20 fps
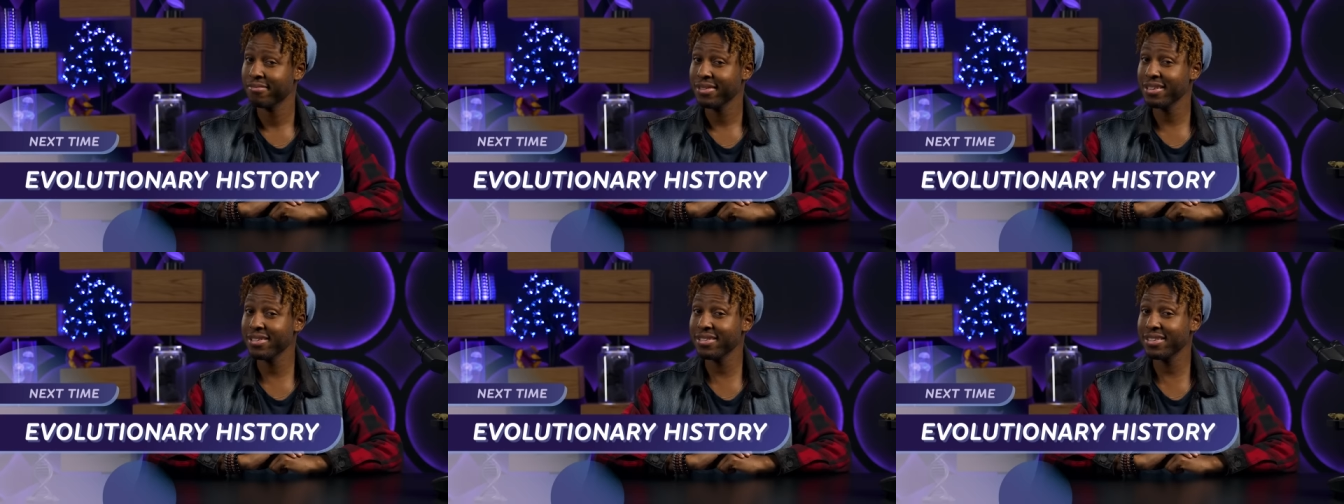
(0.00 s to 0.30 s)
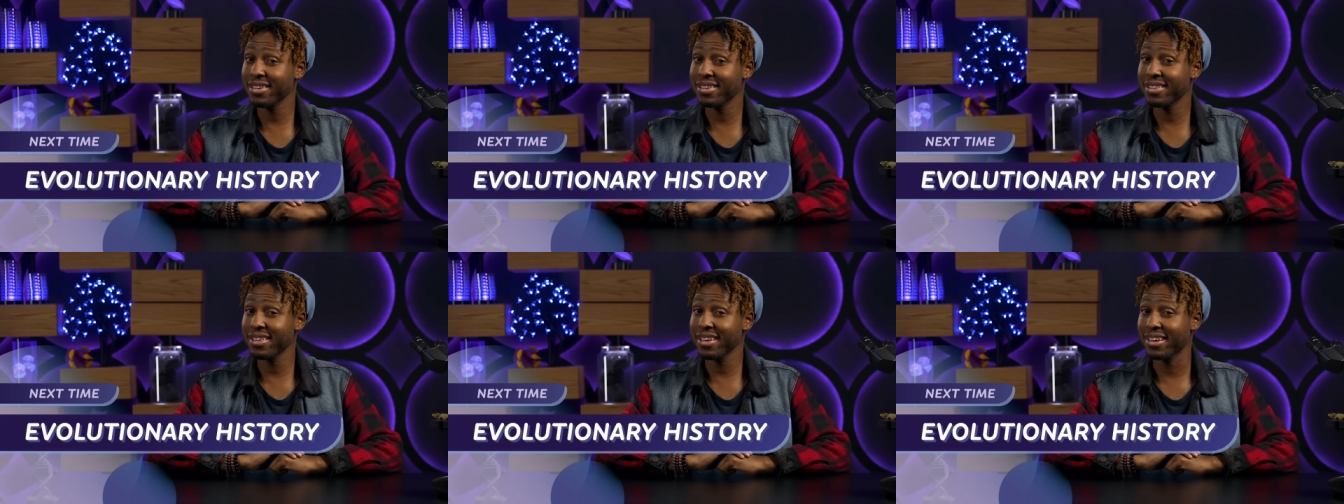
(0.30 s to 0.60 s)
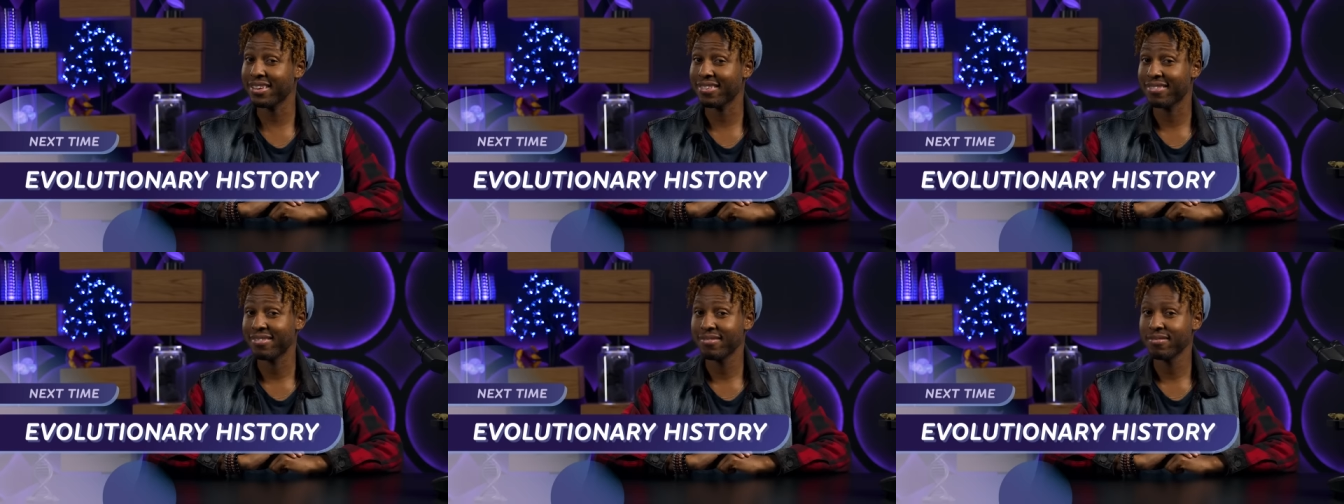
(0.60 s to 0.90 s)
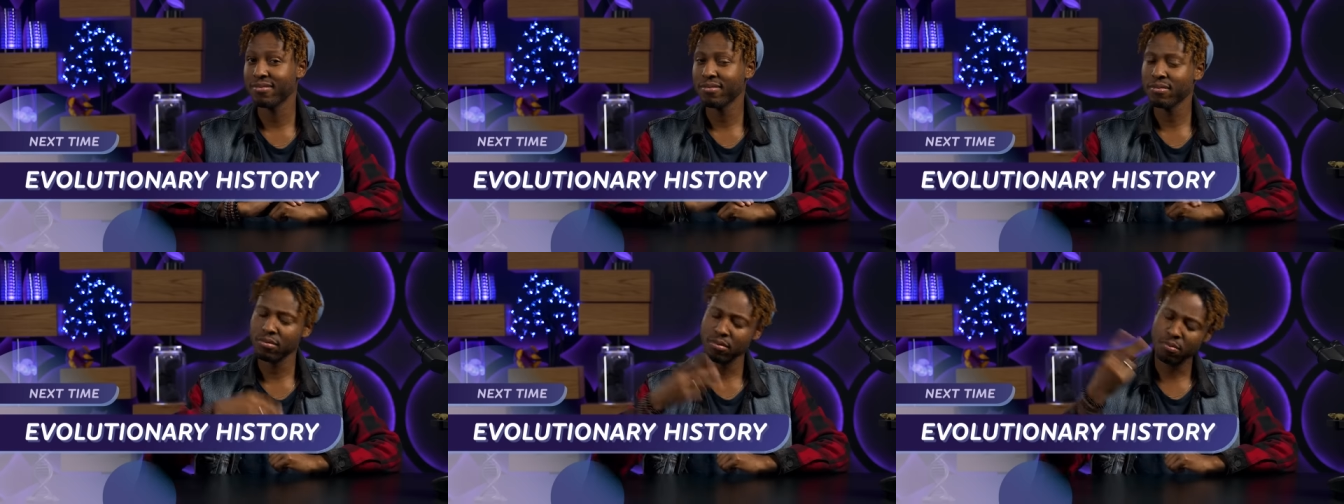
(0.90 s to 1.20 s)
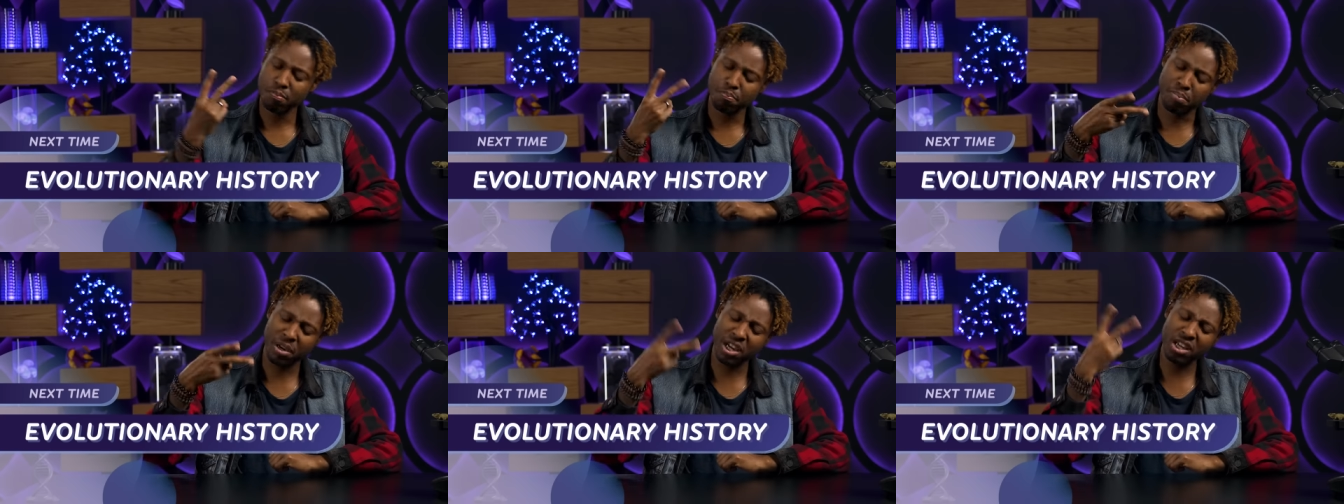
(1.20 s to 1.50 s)
I'll see you then.
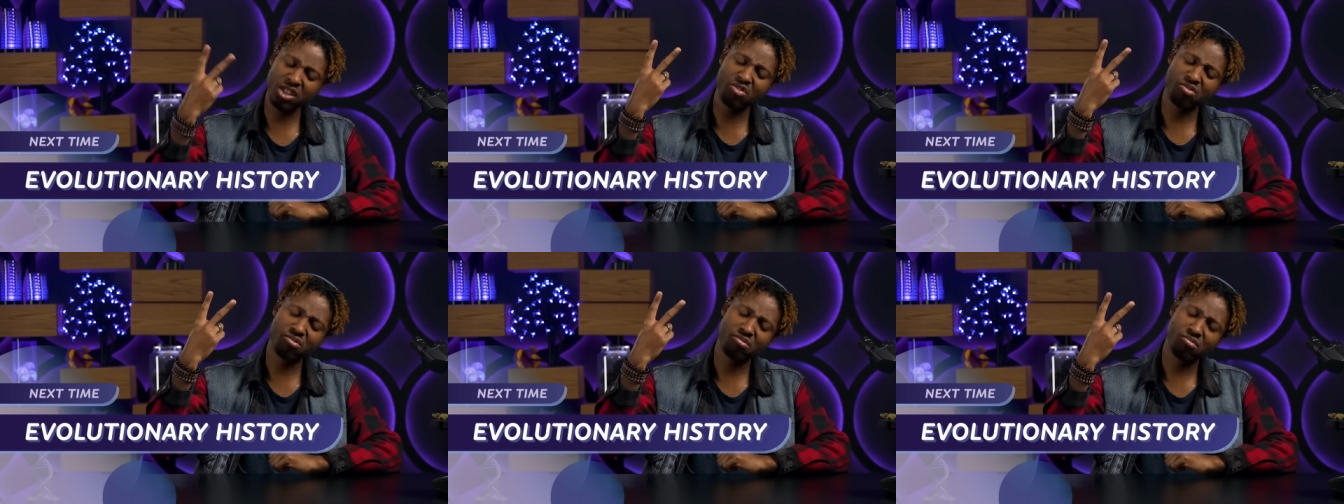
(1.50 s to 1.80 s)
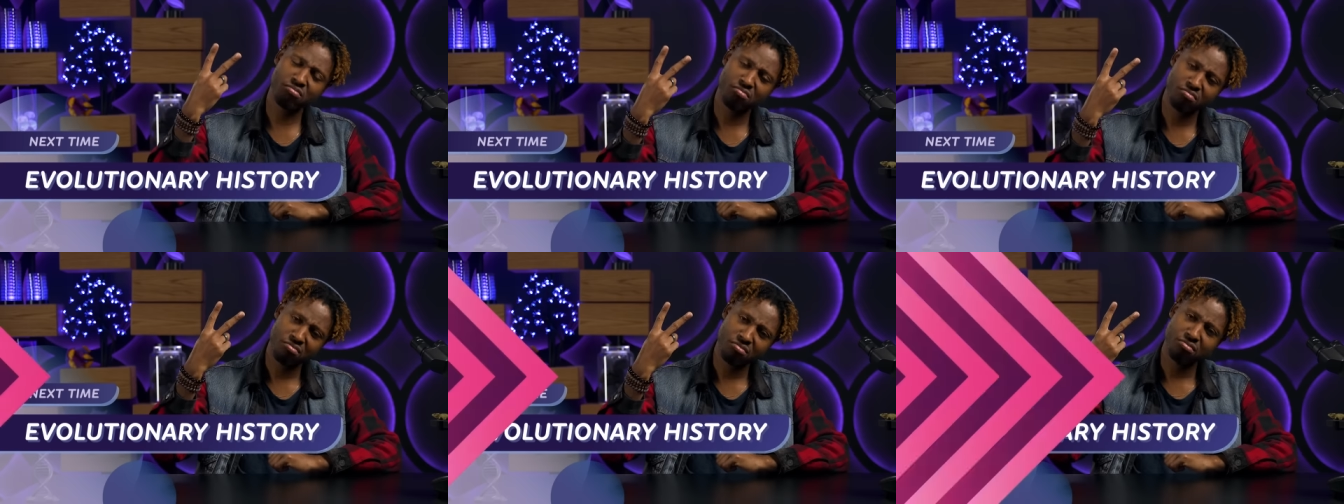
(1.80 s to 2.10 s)
Peace!